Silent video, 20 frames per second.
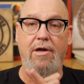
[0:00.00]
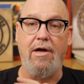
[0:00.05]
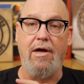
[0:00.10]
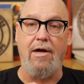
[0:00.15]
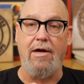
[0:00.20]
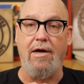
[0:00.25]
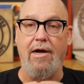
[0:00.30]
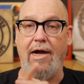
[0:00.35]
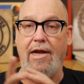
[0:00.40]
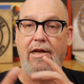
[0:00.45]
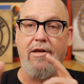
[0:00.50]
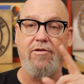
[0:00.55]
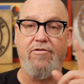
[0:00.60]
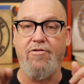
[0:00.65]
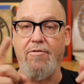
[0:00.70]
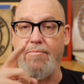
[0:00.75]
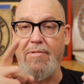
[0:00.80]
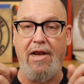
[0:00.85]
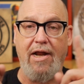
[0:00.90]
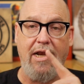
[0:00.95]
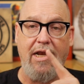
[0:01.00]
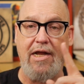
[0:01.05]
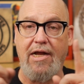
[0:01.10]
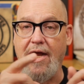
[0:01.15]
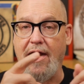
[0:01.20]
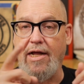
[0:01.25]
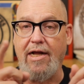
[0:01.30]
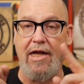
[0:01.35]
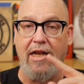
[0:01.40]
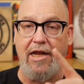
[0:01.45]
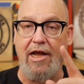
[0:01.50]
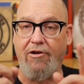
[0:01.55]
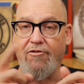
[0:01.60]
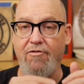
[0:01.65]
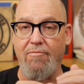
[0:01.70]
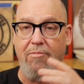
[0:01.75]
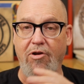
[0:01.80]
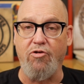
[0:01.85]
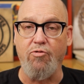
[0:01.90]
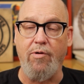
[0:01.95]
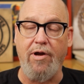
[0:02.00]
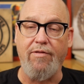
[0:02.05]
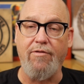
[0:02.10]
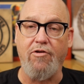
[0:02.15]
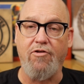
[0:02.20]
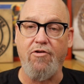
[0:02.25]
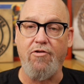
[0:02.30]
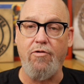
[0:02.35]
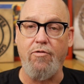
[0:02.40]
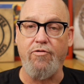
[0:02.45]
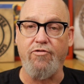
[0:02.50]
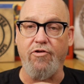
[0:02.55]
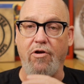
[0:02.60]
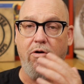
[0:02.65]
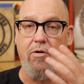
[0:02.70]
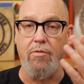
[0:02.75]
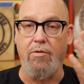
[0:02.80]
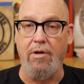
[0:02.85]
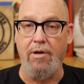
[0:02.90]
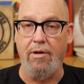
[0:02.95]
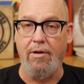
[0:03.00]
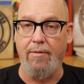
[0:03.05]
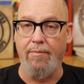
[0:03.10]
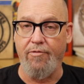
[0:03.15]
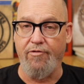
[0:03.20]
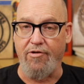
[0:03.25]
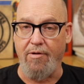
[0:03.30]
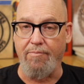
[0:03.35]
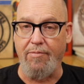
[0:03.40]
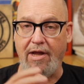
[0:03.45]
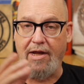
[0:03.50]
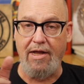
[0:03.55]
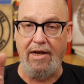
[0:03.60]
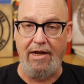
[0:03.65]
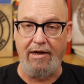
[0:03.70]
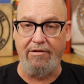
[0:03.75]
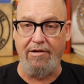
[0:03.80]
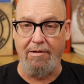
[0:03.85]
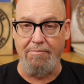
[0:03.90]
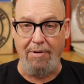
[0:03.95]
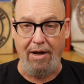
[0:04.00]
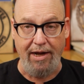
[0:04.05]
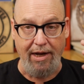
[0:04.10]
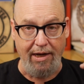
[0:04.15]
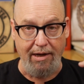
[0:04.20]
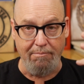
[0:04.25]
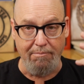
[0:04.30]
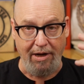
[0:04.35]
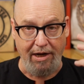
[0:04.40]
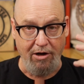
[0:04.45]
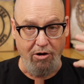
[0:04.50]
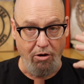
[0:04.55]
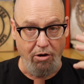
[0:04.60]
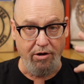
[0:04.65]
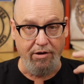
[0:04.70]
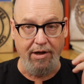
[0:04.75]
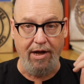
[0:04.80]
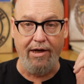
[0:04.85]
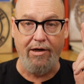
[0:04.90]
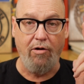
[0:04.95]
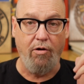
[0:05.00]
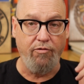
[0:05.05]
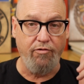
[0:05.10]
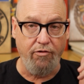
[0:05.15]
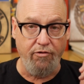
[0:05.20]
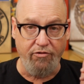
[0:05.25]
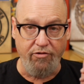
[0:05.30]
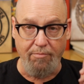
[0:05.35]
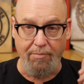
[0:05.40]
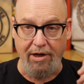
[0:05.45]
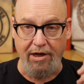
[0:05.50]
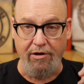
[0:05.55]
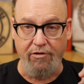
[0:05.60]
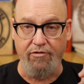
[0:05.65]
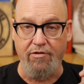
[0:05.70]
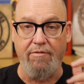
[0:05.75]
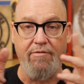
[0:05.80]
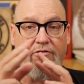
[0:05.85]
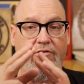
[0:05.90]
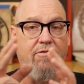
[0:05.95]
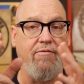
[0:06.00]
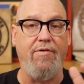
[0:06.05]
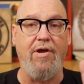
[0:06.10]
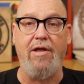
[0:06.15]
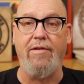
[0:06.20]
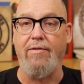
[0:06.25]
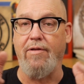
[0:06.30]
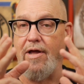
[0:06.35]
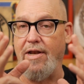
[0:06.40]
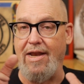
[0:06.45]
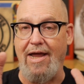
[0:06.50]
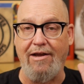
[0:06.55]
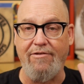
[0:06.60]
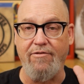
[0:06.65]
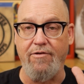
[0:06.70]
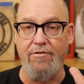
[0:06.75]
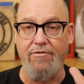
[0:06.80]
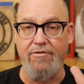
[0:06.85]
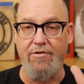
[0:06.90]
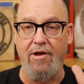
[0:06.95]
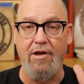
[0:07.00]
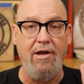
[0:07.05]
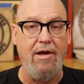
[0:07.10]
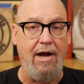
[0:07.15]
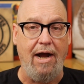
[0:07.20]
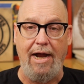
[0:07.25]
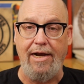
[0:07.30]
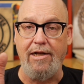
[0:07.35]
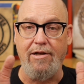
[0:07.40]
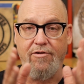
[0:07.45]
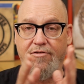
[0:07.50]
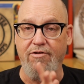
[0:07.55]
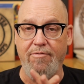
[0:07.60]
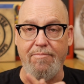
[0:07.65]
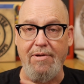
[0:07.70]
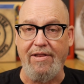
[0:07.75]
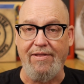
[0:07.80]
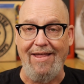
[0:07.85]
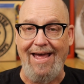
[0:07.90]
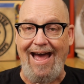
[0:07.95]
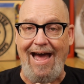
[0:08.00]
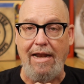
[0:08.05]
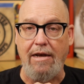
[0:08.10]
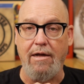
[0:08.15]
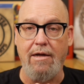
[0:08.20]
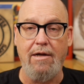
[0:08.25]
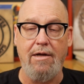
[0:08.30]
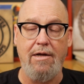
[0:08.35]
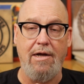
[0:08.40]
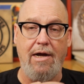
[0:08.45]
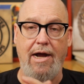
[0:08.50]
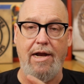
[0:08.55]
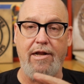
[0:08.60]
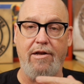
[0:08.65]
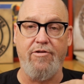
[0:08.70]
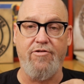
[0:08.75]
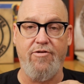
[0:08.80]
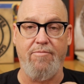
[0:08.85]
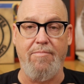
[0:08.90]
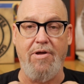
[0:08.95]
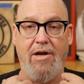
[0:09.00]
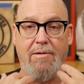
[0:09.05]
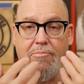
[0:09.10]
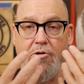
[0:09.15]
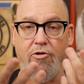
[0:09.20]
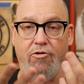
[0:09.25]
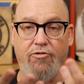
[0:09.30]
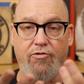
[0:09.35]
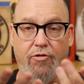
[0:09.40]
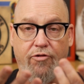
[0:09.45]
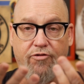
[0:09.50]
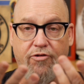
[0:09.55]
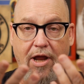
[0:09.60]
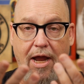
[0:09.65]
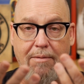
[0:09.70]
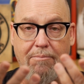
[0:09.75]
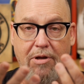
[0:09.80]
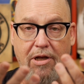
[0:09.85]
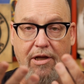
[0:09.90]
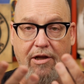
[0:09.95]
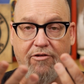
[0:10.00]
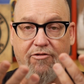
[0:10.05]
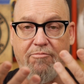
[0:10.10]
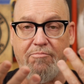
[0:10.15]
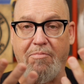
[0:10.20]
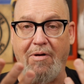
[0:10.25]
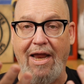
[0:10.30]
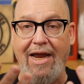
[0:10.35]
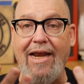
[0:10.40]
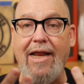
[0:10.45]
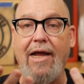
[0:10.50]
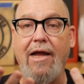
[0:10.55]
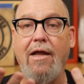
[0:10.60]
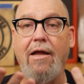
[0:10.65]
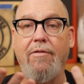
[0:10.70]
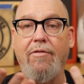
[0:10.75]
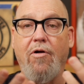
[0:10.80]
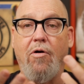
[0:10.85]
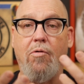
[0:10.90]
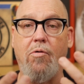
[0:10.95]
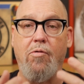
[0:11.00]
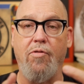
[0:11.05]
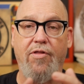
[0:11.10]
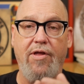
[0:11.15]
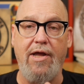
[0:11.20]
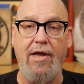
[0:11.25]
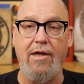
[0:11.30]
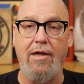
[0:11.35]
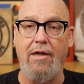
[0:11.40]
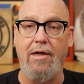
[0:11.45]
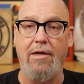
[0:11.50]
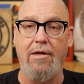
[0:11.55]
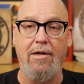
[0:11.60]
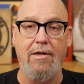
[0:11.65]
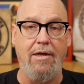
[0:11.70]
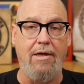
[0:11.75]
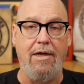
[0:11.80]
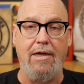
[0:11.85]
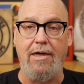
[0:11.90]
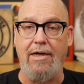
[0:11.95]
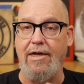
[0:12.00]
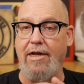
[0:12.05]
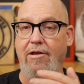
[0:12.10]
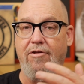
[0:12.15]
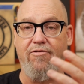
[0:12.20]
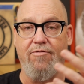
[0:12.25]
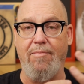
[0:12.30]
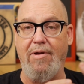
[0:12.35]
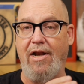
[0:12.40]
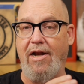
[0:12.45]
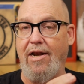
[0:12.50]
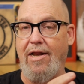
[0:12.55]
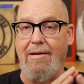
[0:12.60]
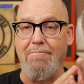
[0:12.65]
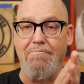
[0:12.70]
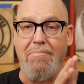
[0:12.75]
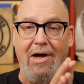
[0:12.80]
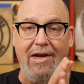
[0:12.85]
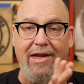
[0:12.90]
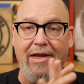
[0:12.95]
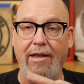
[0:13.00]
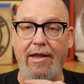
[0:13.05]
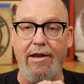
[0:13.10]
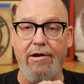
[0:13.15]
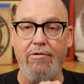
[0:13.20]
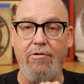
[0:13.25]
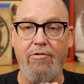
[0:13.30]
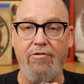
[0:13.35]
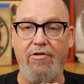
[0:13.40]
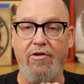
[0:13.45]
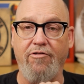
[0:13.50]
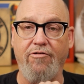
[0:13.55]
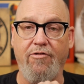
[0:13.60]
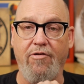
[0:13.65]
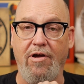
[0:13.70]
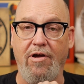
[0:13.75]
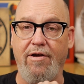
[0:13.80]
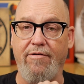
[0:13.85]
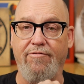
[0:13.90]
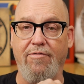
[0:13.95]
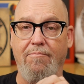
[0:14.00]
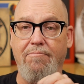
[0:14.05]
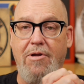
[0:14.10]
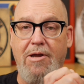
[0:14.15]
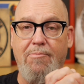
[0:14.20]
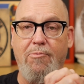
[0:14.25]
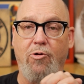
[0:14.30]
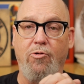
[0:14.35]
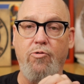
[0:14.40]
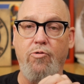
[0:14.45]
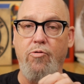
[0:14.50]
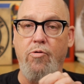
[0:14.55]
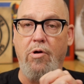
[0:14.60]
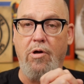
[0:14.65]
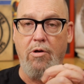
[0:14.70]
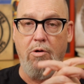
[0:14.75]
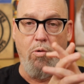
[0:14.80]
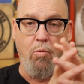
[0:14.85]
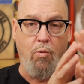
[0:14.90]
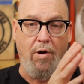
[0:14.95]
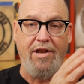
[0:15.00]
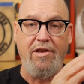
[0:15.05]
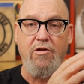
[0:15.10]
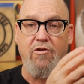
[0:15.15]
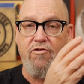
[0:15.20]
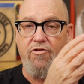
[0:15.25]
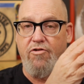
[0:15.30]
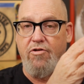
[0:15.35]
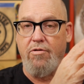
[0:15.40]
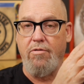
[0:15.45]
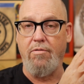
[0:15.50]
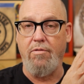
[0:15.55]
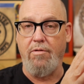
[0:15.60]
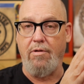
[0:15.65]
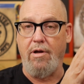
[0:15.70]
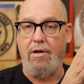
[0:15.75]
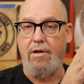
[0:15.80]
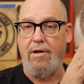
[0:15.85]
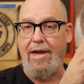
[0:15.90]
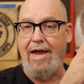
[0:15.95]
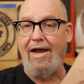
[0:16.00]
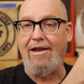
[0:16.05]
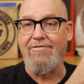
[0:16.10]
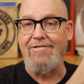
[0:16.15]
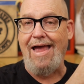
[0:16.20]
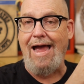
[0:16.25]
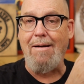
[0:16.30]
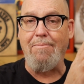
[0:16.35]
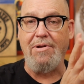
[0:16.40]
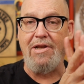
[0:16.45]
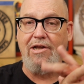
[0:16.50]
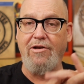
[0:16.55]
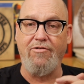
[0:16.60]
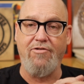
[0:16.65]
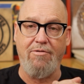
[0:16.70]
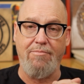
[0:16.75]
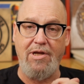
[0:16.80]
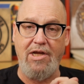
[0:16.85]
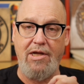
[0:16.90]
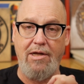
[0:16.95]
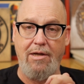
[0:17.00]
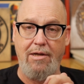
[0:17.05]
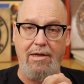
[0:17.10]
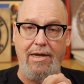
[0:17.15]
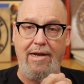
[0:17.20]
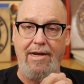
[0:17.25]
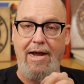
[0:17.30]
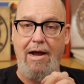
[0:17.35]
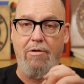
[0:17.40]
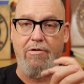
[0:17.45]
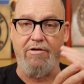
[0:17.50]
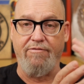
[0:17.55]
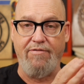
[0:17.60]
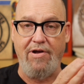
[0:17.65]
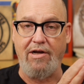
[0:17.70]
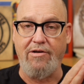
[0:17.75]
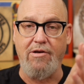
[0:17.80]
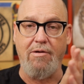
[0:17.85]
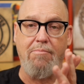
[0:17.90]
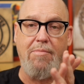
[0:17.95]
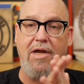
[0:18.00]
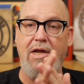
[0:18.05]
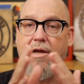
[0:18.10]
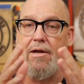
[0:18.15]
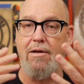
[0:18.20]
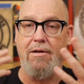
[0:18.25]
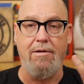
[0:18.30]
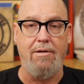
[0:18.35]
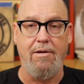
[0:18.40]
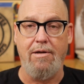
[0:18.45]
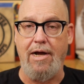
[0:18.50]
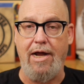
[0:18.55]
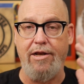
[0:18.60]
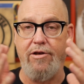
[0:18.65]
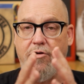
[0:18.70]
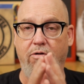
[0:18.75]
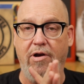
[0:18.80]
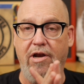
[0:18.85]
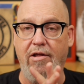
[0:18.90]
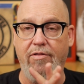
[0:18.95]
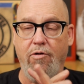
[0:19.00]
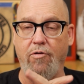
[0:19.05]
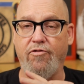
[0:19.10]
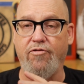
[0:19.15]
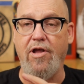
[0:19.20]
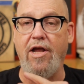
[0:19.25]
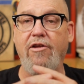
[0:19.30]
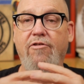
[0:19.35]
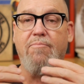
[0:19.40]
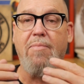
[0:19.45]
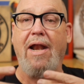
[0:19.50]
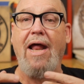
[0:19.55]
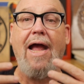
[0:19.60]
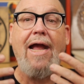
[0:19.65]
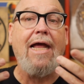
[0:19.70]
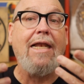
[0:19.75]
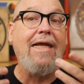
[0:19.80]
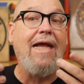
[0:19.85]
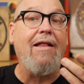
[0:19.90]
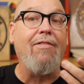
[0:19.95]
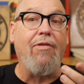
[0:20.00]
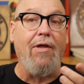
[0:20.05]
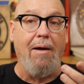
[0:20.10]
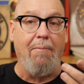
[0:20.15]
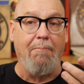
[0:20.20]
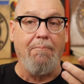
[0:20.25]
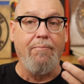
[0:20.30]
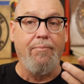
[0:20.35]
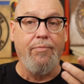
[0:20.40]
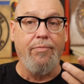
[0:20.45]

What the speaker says: I didn't submit any kind of connection between the two, so something connecting my current diagnosis to my in-service event, a nexus, I didn't submit that. I didn't submit a personal statement explaining the whole thing. I didn't submit any buddy letters from people who witnessed X happening to me and how it affected me. I didn't do any of those things, but I can get them.